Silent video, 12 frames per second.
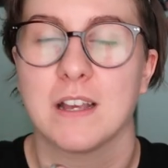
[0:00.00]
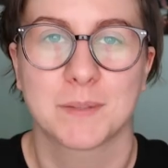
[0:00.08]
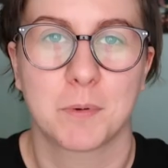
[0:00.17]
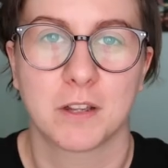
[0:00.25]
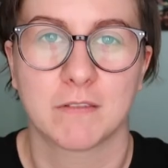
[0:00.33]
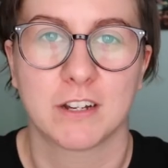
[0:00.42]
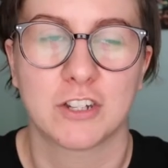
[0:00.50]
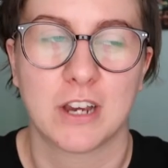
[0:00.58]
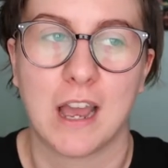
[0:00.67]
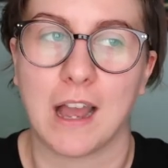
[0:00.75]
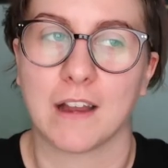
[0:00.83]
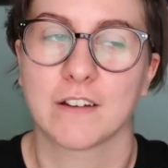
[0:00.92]
a spoilery
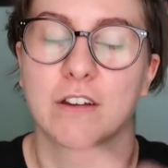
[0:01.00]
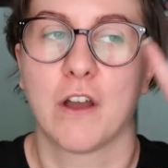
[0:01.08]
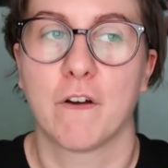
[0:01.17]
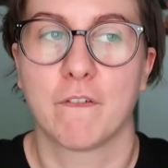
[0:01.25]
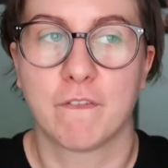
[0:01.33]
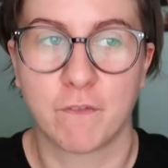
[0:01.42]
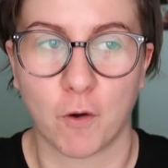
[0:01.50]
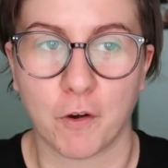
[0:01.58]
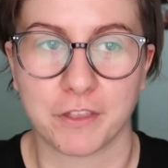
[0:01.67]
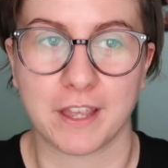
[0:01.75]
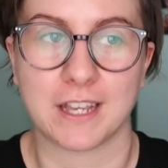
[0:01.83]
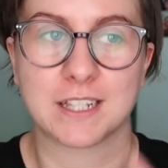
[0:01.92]
chat for
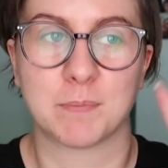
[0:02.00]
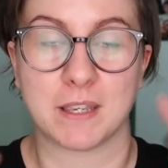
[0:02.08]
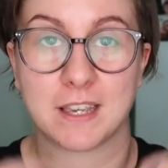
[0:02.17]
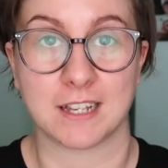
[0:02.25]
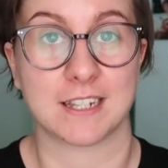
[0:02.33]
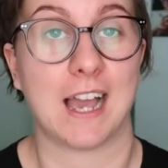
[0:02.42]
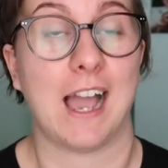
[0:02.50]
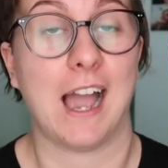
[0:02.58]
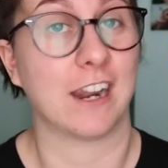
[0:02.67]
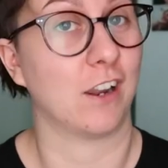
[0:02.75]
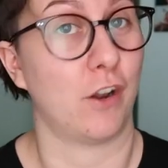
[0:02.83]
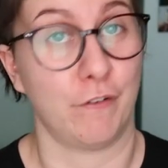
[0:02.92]
this, because I
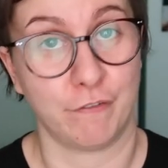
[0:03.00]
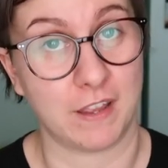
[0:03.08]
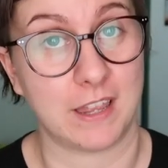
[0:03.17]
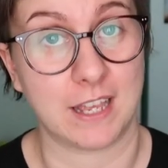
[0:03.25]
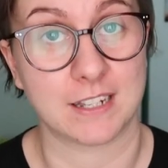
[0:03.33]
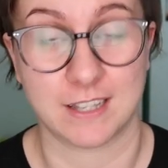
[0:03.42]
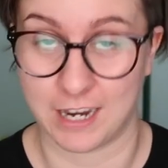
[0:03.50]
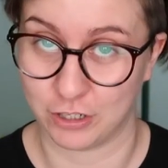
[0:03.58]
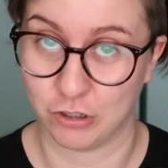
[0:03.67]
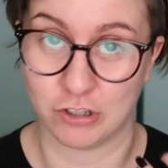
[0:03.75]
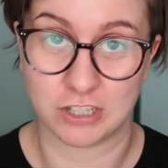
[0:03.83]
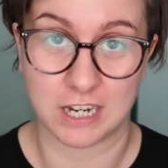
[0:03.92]
had a lot of feelings that I
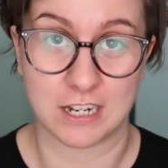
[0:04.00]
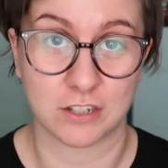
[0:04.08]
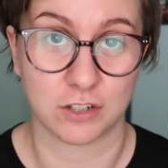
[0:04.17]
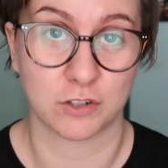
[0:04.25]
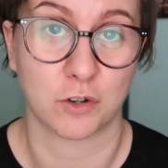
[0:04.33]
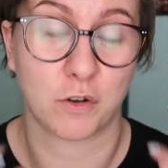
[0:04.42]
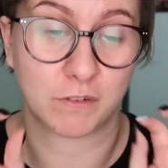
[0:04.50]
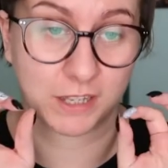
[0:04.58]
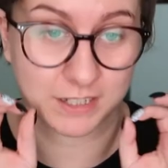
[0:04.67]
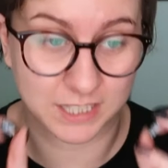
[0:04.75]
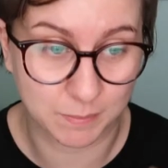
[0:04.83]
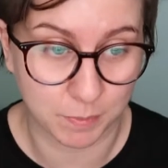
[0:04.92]
just needed to sort of
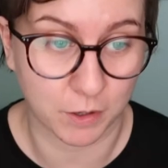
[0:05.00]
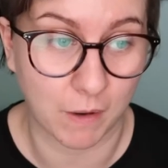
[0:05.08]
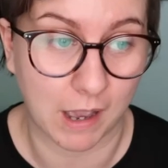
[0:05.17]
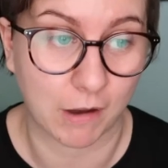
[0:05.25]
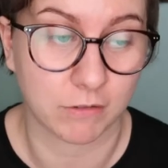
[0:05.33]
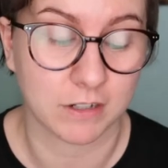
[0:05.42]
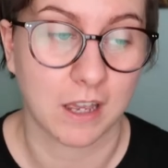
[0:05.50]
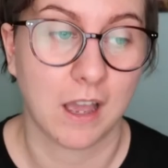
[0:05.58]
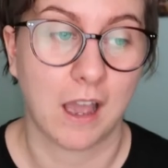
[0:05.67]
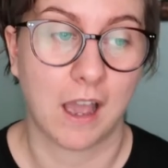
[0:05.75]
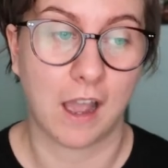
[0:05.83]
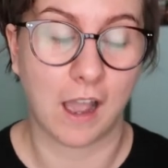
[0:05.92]
like spew out.
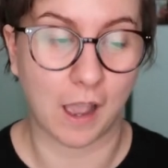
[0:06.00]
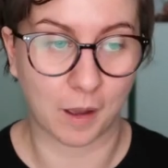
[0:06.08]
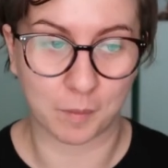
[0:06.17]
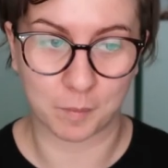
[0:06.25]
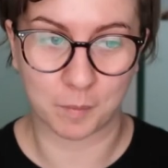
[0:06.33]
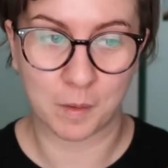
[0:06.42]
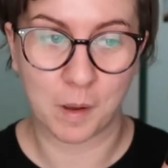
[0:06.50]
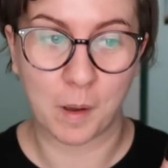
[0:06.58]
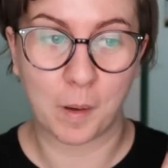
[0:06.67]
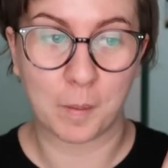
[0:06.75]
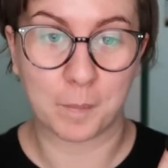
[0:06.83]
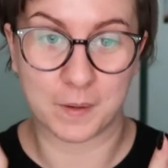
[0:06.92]

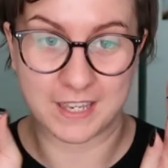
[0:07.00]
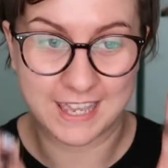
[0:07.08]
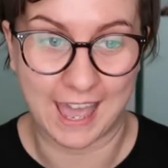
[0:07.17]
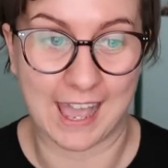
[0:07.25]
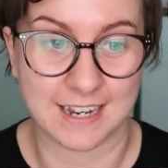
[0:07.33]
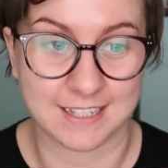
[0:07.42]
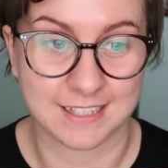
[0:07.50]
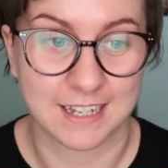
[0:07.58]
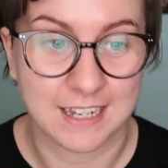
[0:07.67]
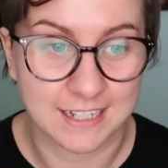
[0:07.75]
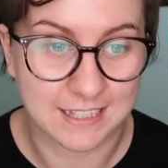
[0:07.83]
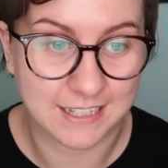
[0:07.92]
But yes,
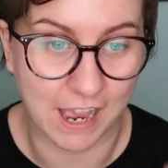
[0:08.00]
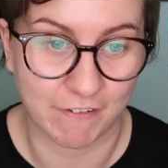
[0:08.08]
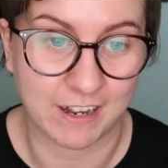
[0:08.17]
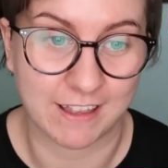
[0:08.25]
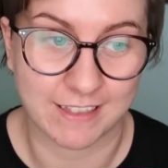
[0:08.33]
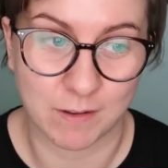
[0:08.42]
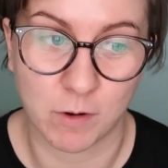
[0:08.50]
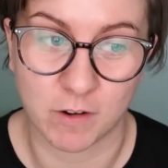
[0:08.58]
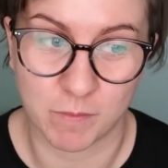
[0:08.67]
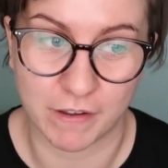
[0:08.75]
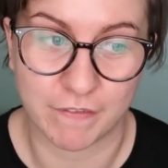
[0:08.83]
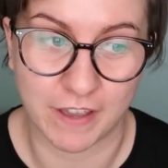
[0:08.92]
definitely I think one of
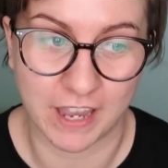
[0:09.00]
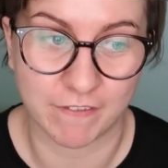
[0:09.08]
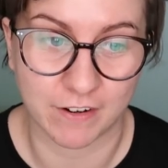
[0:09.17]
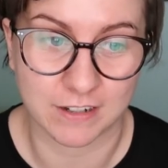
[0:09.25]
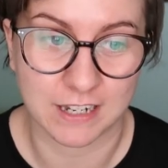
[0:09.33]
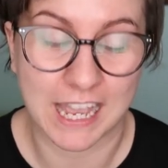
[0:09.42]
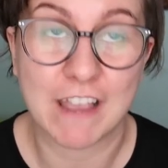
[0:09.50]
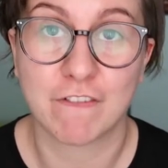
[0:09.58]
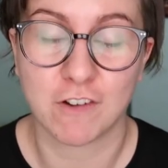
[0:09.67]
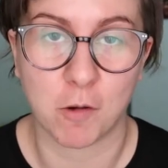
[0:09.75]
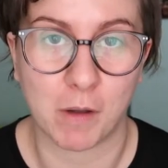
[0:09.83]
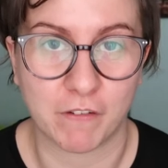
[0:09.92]
my favourite, if
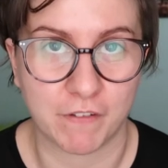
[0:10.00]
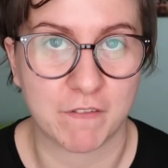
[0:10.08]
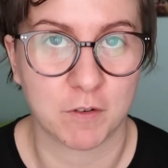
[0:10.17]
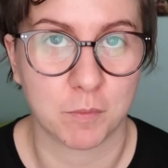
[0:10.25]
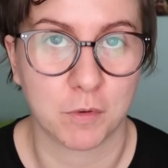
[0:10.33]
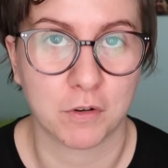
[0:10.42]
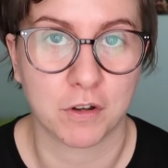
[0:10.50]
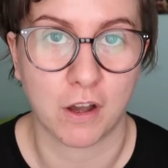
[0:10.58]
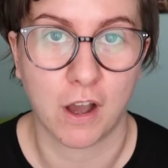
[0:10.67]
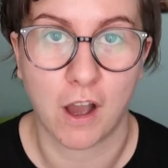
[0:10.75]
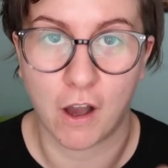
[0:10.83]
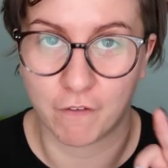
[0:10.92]
not my favourite book
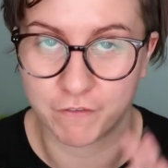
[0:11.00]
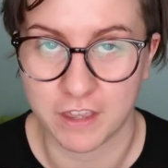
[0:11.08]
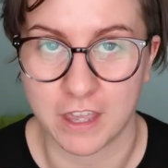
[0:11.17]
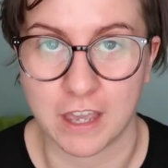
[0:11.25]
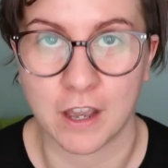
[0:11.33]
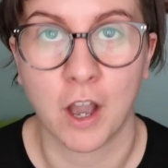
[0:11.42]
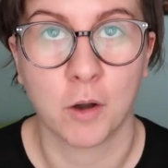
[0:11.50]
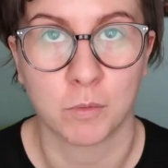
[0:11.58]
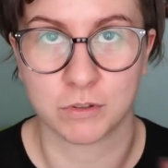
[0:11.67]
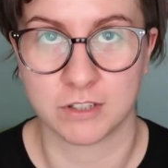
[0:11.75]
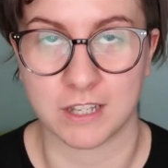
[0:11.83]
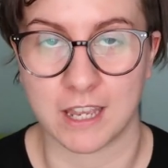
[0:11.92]
of the year.
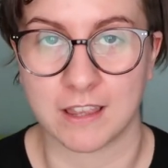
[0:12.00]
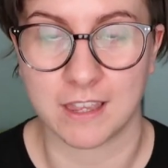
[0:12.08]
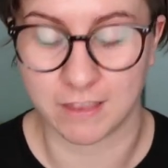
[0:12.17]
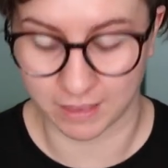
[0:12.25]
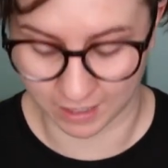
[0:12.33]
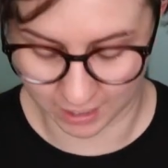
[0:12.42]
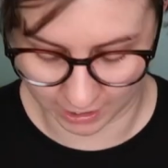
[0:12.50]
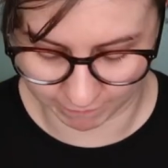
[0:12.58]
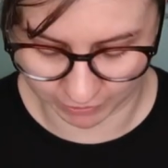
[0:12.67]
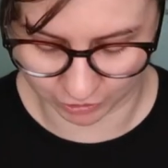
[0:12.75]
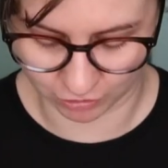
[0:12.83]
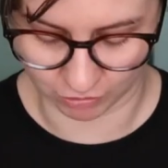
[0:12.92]
We'll see, the year
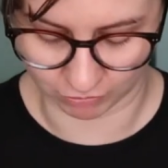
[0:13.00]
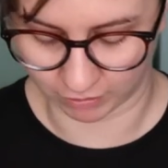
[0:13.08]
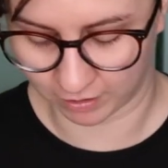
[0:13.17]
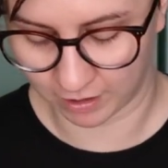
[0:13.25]
is young.